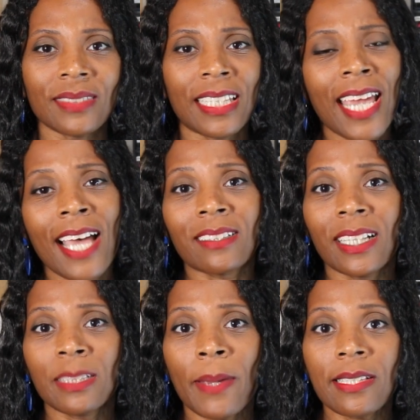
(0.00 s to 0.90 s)
yeah,
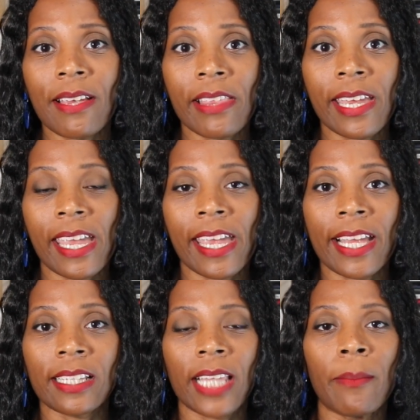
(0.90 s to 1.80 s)
so that's basically
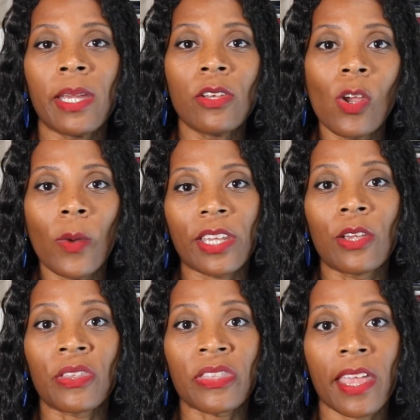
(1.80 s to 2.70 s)
it. Let me know what
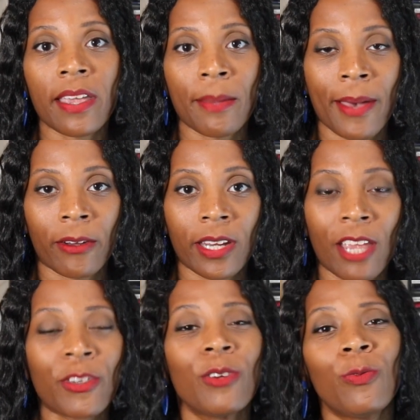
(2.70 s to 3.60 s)
you think about it.
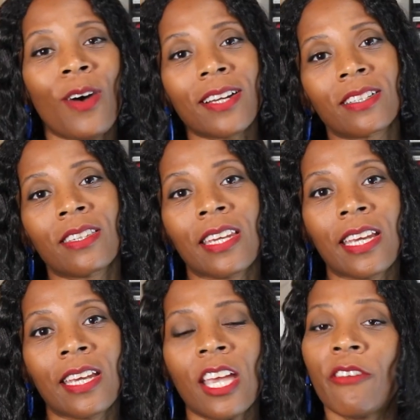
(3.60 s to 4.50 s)
If you've
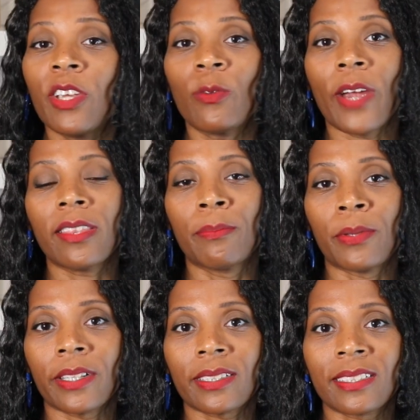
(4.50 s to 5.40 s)
read the
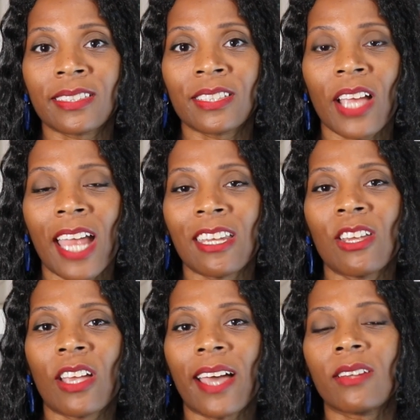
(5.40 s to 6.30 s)
books and
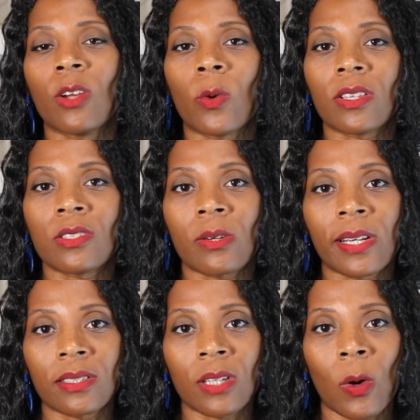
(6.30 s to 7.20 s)
you kind of know where the
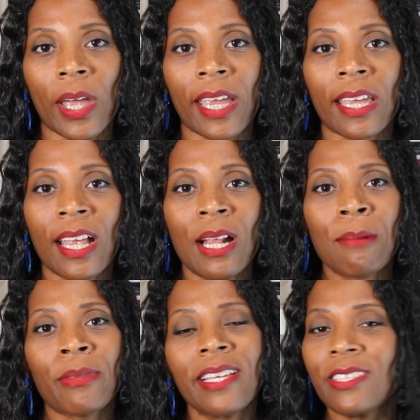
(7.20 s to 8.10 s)
story's going,
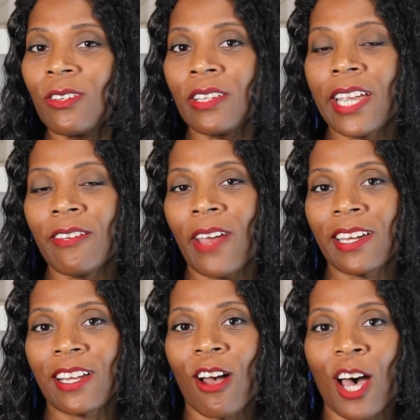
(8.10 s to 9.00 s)
please don't leave
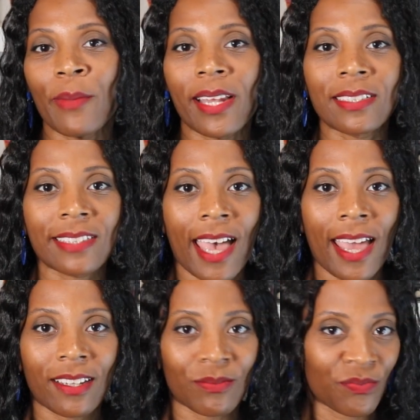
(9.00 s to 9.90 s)
any comments
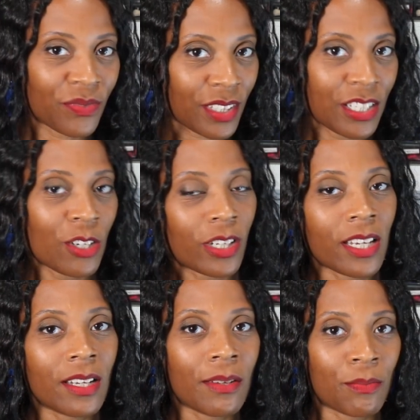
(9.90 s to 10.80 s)
that,
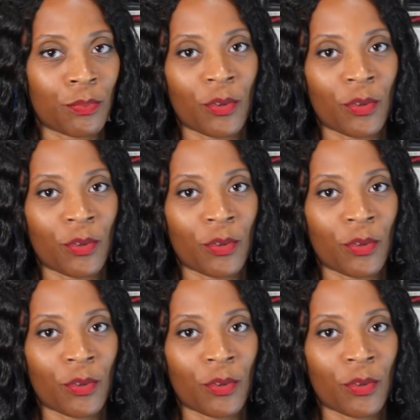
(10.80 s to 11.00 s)
could